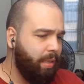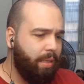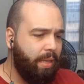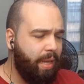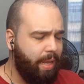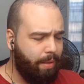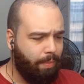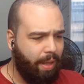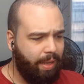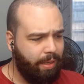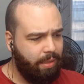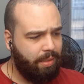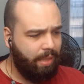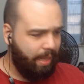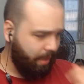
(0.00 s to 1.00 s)
yeah, I
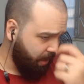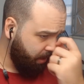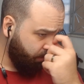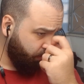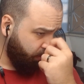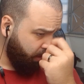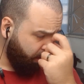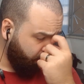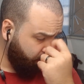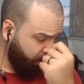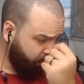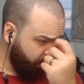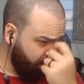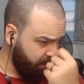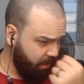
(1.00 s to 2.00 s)
guess that that's really the only
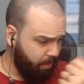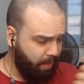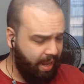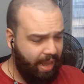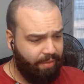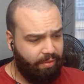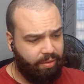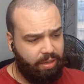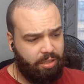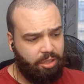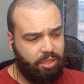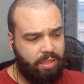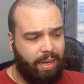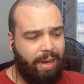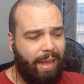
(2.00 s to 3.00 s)
criticism I have of it is
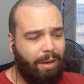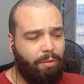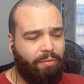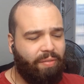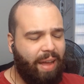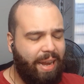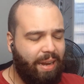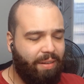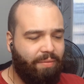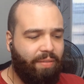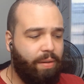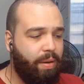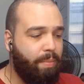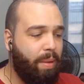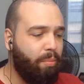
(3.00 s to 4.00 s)
just that I don't find it
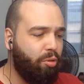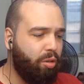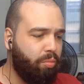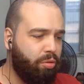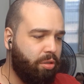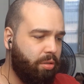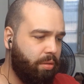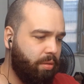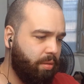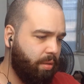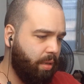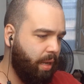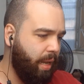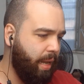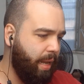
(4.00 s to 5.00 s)
very memorable.
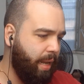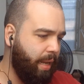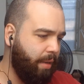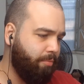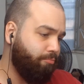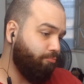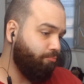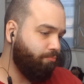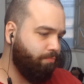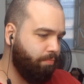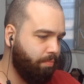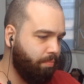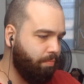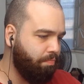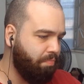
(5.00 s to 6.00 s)
Um,
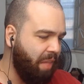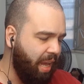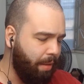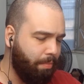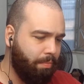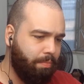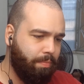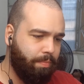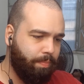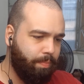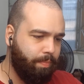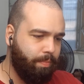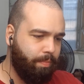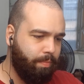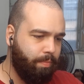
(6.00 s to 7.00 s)
yeah,
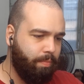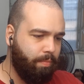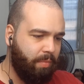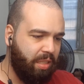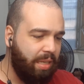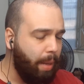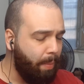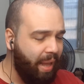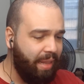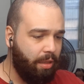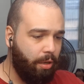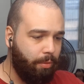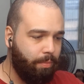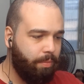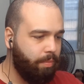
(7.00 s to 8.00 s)
it's not bad
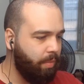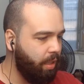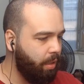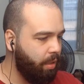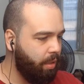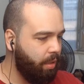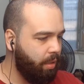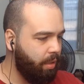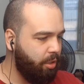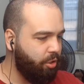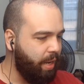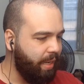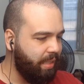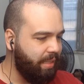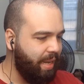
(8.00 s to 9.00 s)
though.
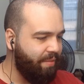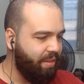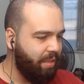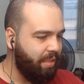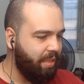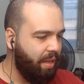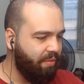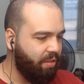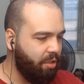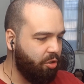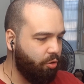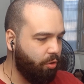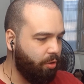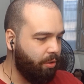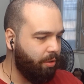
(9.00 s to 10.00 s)
Track seven, self
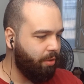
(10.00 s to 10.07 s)
control.